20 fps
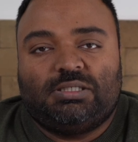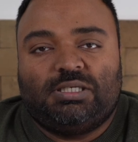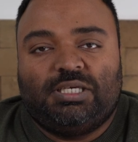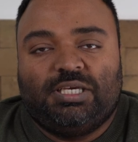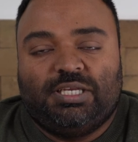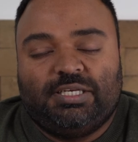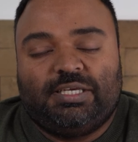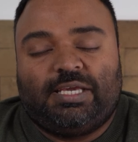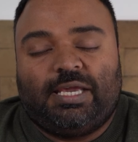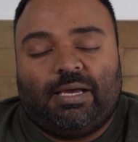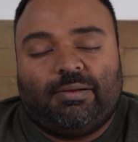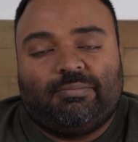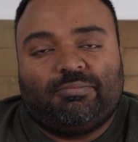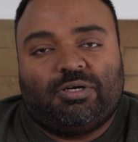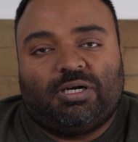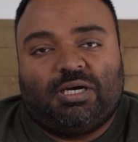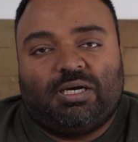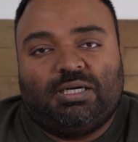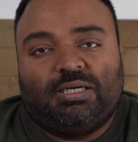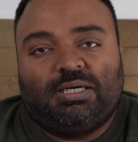in
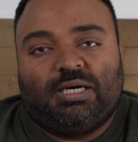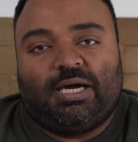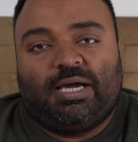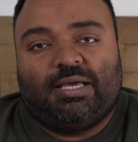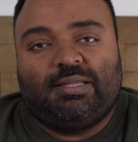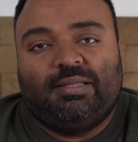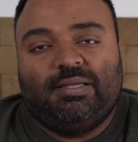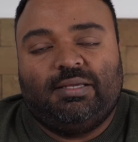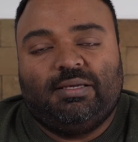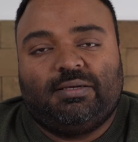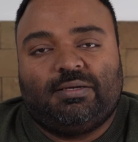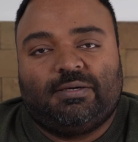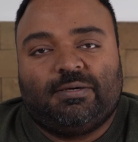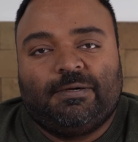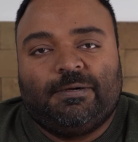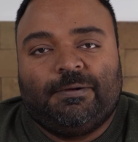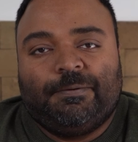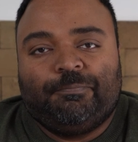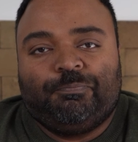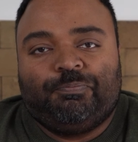camera? I think
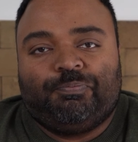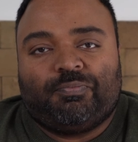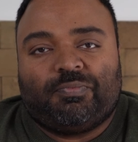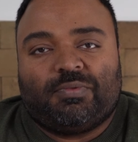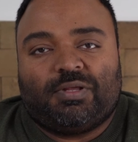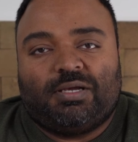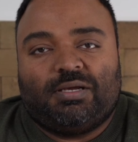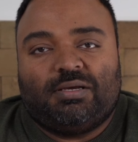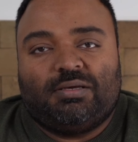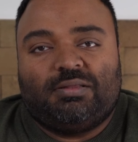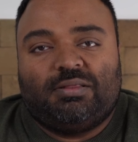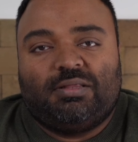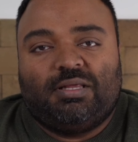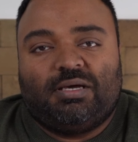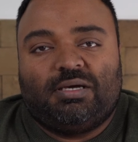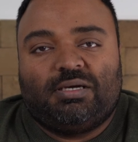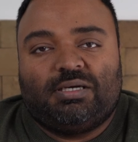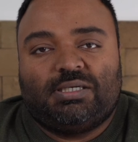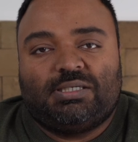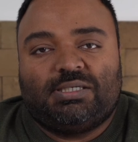
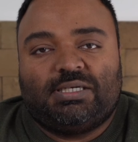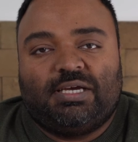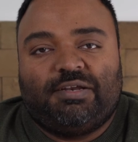the